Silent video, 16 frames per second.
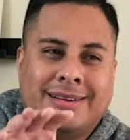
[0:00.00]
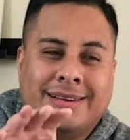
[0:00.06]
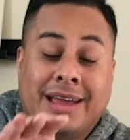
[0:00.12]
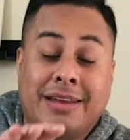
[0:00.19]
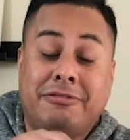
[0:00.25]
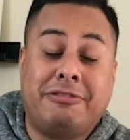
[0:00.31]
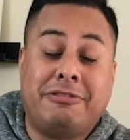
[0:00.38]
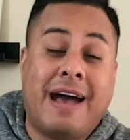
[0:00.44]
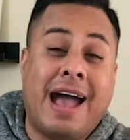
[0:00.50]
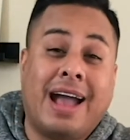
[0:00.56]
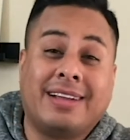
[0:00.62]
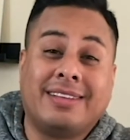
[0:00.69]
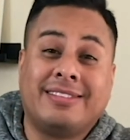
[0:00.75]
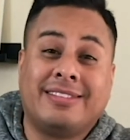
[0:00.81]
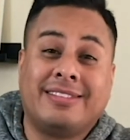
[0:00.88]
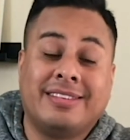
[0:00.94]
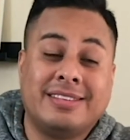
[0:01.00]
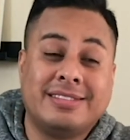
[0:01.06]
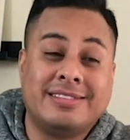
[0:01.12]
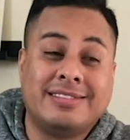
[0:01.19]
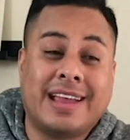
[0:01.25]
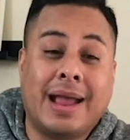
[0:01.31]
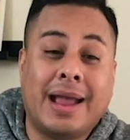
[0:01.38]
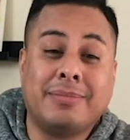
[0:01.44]
In fact,
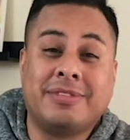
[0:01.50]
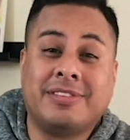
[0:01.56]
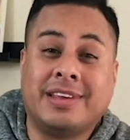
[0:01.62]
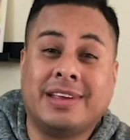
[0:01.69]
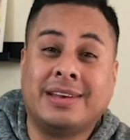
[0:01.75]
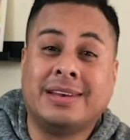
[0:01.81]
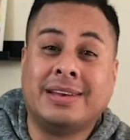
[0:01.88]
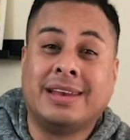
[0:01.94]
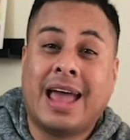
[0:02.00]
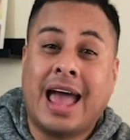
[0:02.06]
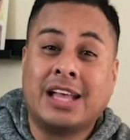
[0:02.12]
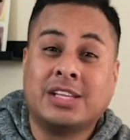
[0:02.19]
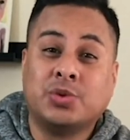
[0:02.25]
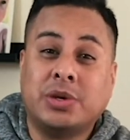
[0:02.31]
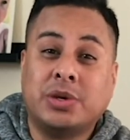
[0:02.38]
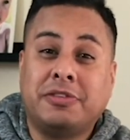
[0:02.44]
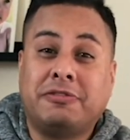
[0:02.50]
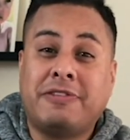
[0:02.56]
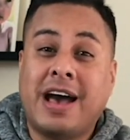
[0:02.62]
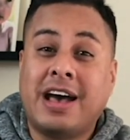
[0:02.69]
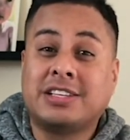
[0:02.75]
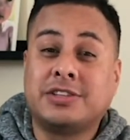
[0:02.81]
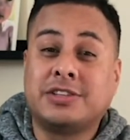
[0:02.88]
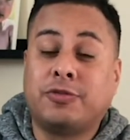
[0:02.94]
Samson, as we
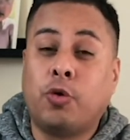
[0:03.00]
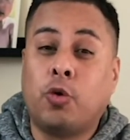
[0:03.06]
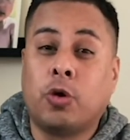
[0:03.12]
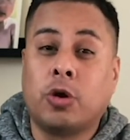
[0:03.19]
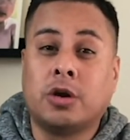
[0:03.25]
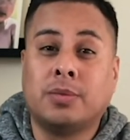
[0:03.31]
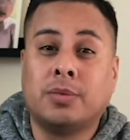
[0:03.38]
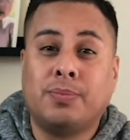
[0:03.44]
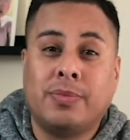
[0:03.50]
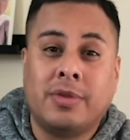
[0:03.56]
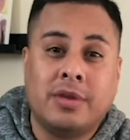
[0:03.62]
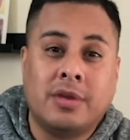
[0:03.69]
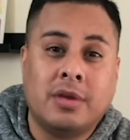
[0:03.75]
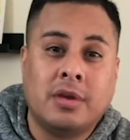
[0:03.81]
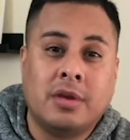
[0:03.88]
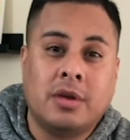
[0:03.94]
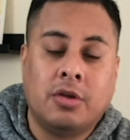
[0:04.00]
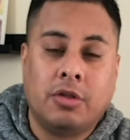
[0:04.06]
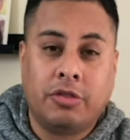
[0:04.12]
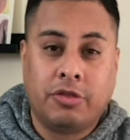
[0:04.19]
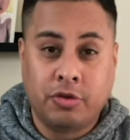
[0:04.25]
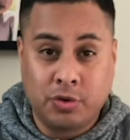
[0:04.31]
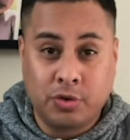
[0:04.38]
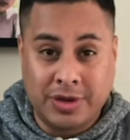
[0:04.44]
fast forward
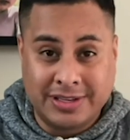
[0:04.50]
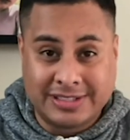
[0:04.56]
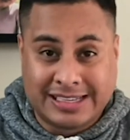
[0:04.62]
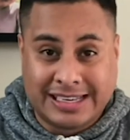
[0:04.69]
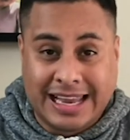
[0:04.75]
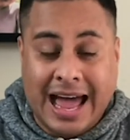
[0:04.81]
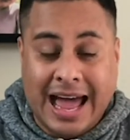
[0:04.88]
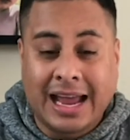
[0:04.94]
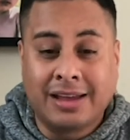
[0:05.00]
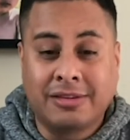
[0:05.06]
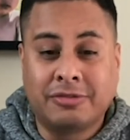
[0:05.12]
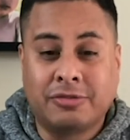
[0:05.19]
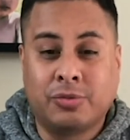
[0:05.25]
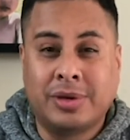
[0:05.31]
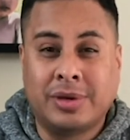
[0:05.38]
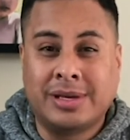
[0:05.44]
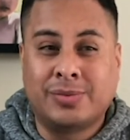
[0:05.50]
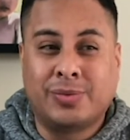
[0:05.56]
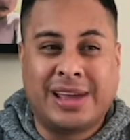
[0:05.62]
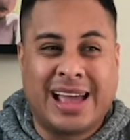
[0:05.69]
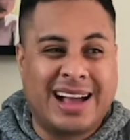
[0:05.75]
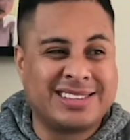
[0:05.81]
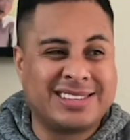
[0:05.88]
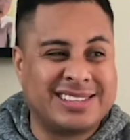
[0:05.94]
through his life, we
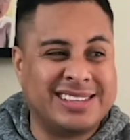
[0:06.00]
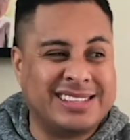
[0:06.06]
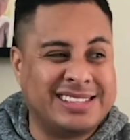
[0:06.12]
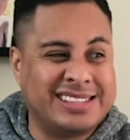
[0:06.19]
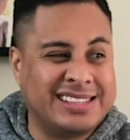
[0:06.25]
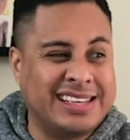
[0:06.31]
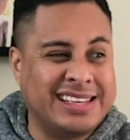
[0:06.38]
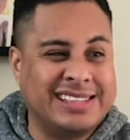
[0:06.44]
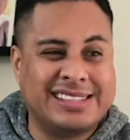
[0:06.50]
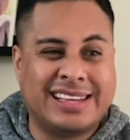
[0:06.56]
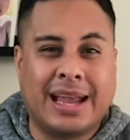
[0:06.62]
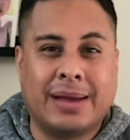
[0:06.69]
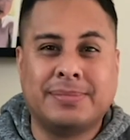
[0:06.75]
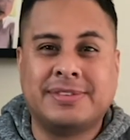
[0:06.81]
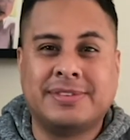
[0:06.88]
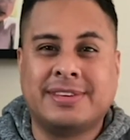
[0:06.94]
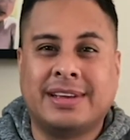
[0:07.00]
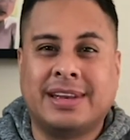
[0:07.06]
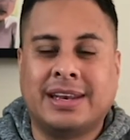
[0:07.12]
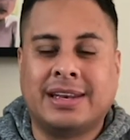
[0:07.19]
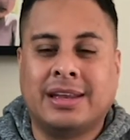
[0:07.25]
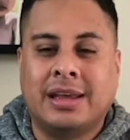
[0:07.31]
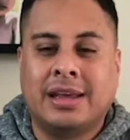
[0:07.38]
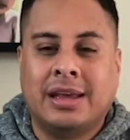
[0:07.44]
actually see Samson,
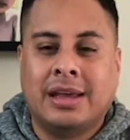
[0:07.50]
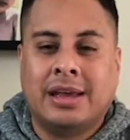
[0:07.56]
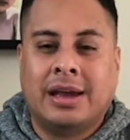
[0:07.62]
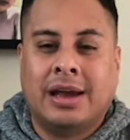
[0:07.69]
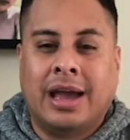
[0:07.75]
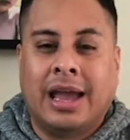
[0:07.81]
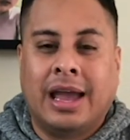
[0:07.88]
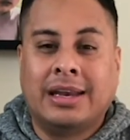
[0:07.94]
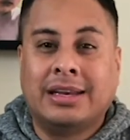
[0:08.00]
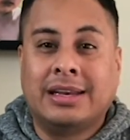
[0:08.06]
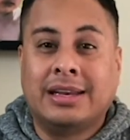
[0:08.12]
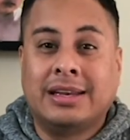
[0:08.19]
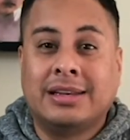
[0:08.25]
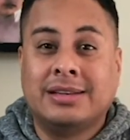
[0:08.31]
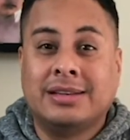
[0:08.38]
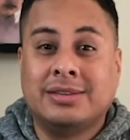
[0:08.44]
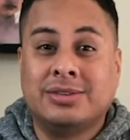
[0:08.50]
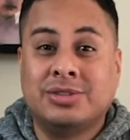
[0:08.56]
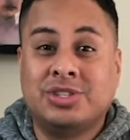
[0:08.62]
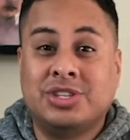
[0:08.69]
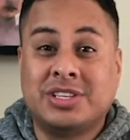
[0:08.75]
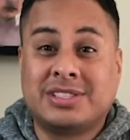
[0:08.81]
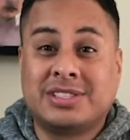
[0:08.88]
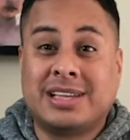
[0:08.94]
and
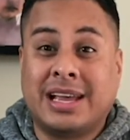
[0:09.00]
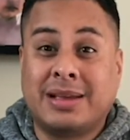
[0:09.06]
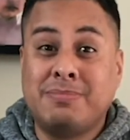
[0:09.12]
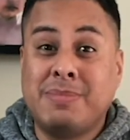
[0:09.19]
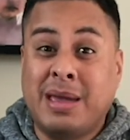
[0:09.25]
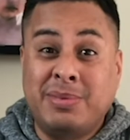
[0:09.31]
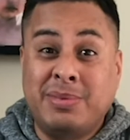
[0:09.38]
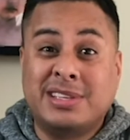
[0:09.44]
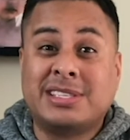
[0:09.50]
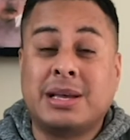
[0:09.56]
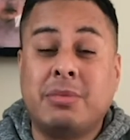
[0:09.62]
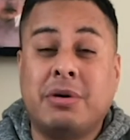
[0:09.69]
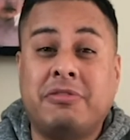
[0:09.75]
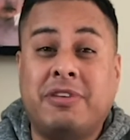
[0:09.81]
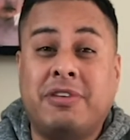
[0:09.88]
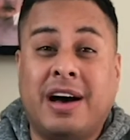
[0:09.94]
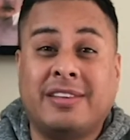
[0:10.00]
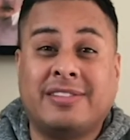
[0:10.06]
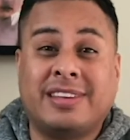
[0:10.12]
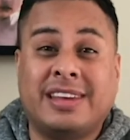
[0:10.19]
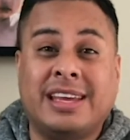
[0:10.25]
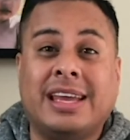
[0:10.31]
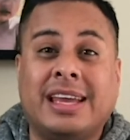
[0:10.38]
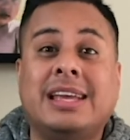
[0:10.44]
just like maybe some of us,
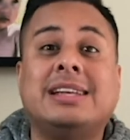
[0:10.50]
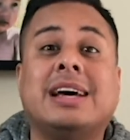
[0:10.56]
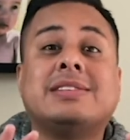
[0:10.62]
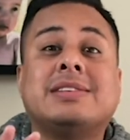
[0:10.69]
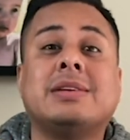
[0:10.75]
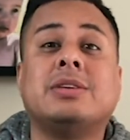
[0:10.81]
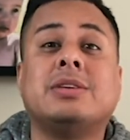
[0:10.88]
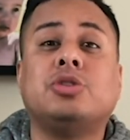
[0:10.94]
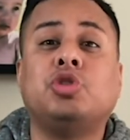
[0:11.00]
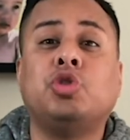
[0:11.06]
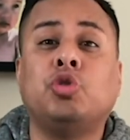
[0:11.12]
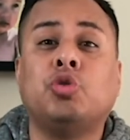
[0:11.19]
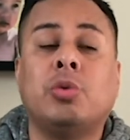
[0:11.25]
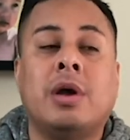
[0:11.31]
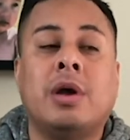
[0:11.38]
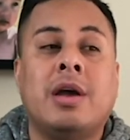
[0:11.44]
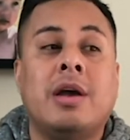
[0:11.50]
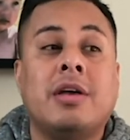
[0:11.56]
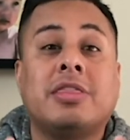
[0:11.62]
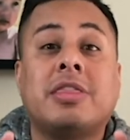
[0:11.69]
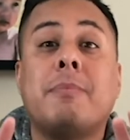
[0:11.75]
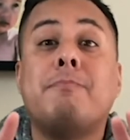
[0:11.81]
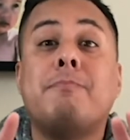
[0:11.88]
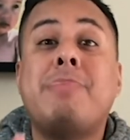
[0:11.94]
he doesn't do
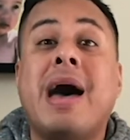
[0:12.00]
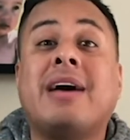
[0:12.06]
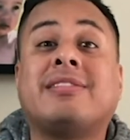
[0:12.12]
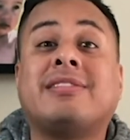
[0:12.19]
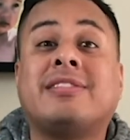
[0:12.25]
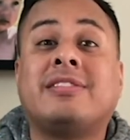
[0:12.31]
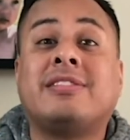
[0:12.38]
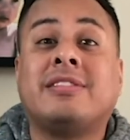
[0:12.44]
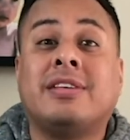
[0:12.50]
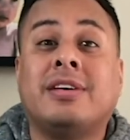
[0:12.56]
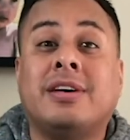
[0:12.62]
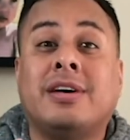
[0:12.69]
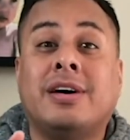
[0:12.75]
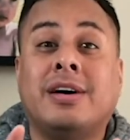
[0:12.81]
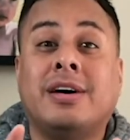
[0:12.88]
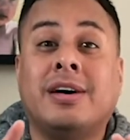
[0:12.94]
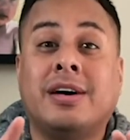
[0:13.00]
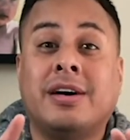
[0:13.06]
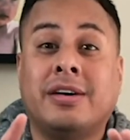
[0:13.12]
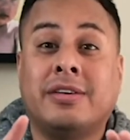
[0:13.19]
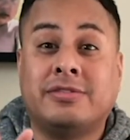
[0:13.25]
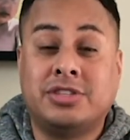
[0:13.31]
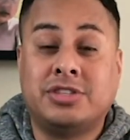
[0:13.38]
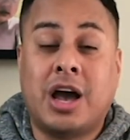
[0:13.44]
the best
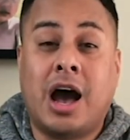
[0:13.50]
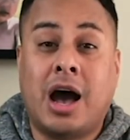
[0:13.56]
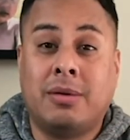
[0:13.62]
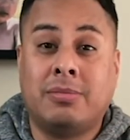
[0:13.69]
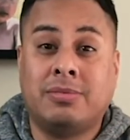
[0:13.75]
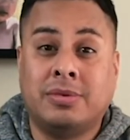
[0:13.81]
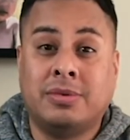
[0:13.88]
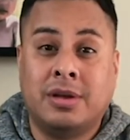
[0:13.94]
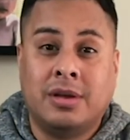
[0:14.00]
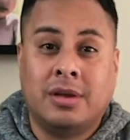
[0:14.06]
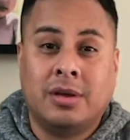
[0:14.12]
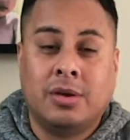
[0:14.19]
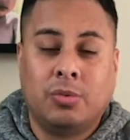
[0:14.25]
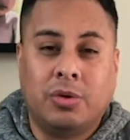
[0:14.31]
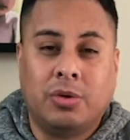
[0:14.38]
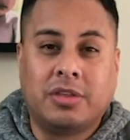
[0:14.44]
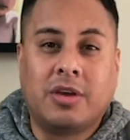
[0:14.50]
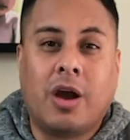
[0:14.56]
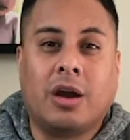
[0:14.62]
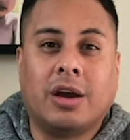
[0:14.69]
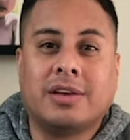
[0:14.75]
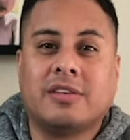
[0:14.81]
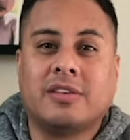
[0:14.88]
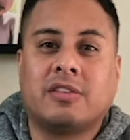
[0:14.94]
of job with
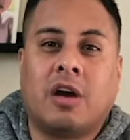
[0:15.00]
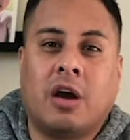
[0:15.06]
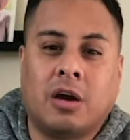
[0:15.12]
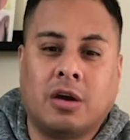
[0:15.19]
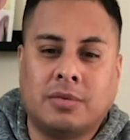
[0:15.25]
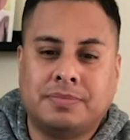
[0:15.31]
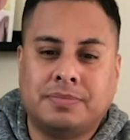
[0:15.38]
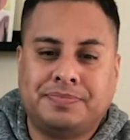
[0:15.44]
guarding his heart.